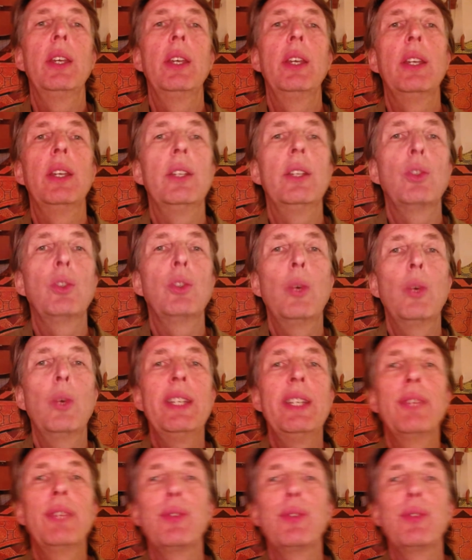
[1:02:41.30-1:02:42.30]
It is quite
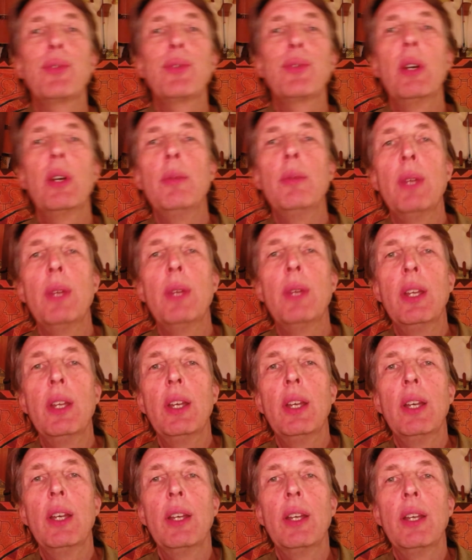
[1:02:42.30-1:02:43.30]
different from
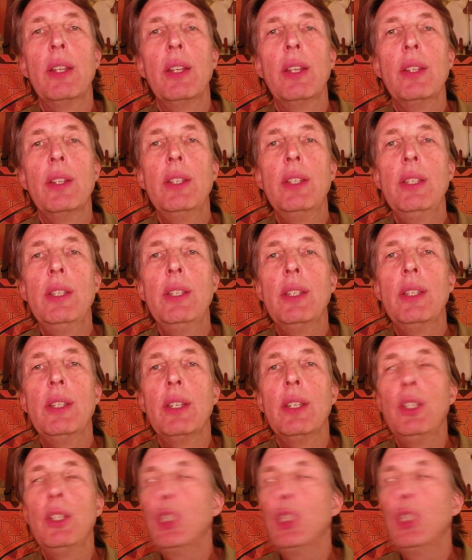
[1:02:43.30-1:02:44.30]
the
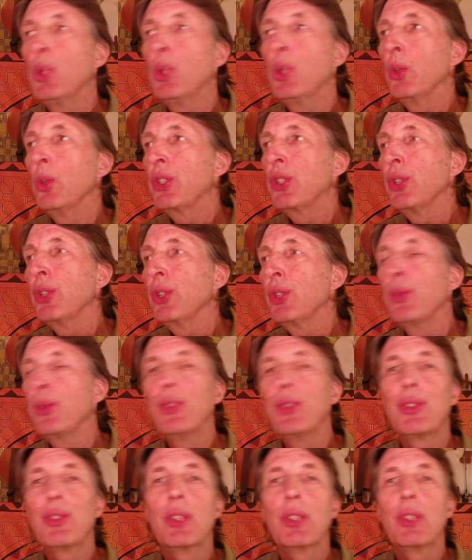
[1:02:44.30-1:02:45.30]
usual
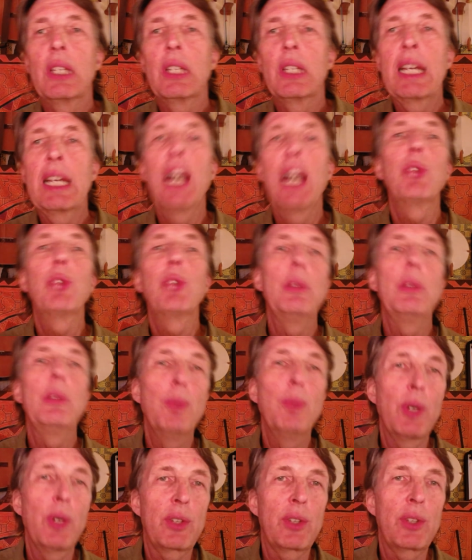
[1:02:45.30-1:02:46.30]
children's coloring
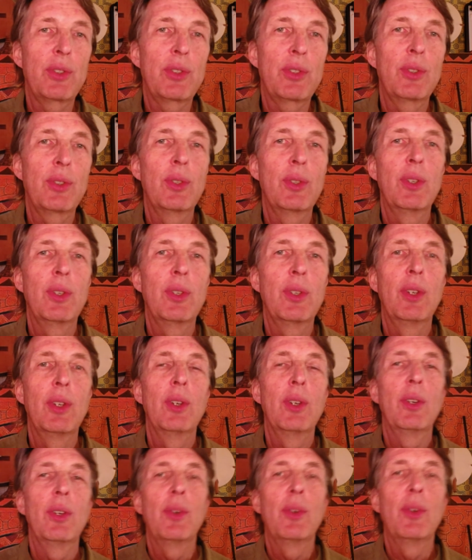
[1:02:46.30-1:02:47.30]
books
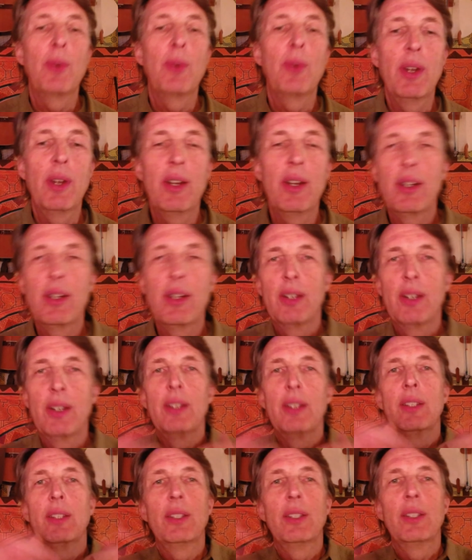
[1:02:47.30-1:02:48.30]
where
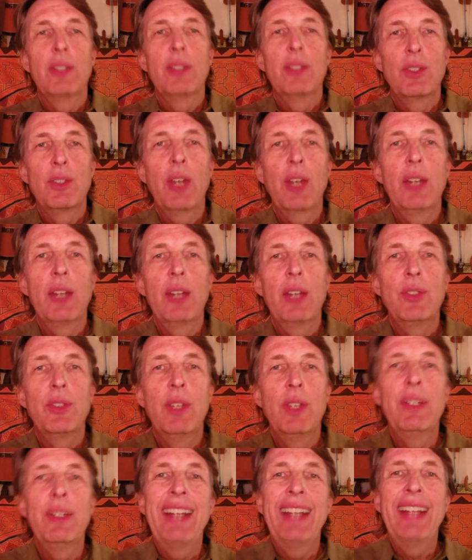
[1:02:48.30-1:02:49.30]
the child is
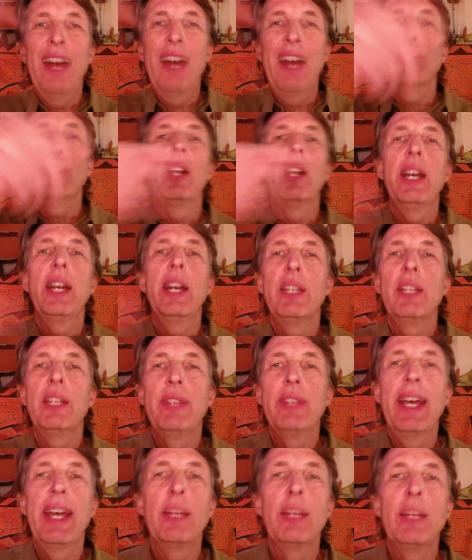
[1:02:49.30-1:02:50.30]
given an outline of an
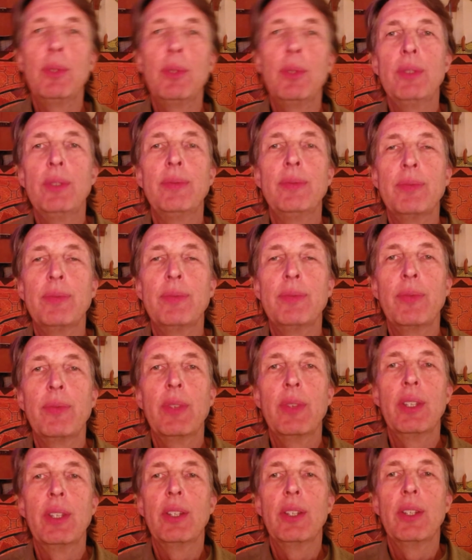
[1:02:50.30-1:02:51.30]
animal.
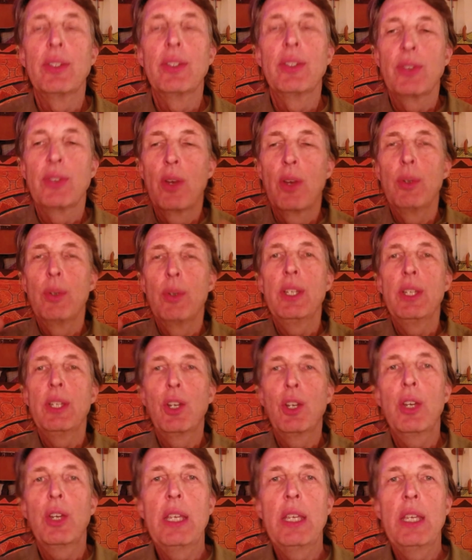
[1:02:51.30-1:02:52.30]
It's already
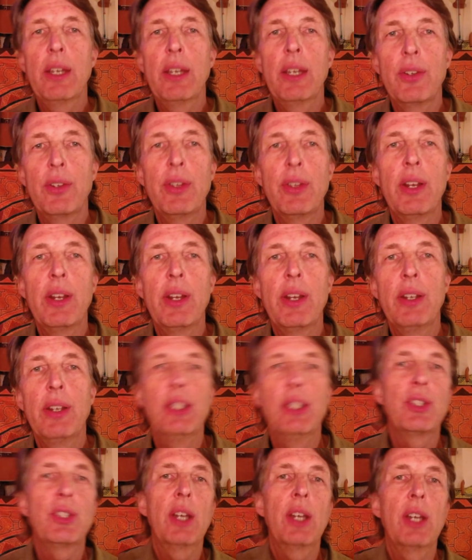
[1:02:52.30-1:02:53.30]
cookie cutter there and the
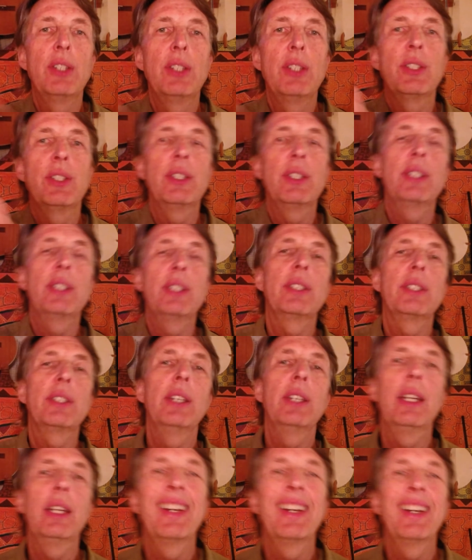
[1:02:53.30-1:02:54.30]
child just sits
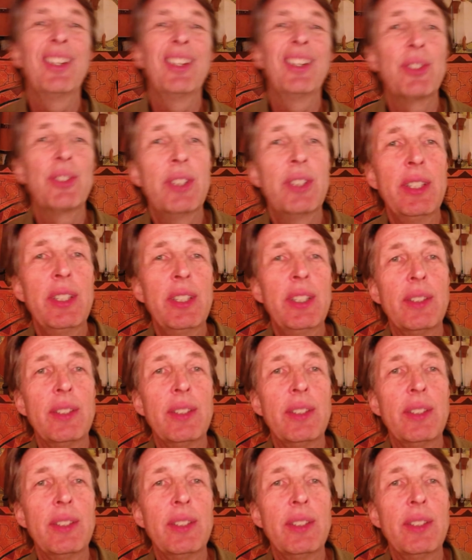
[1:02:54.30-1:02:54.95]
and colors it in.